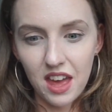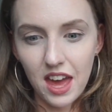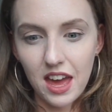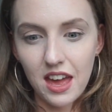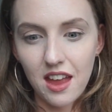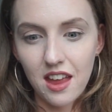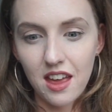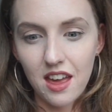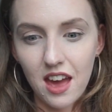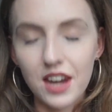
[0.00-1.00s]

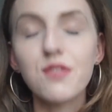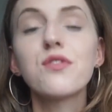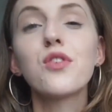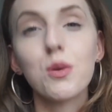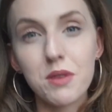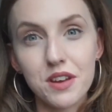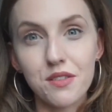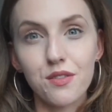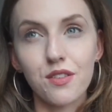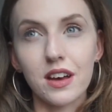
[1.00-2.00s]
an
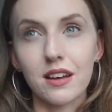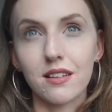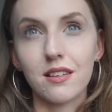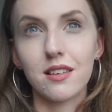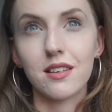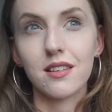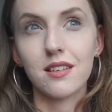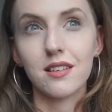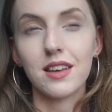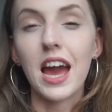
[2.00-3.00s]
informative and
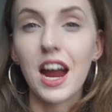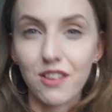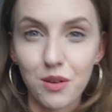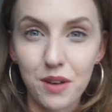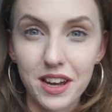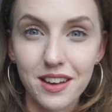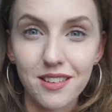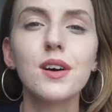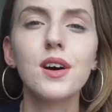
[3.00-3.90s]
caring way.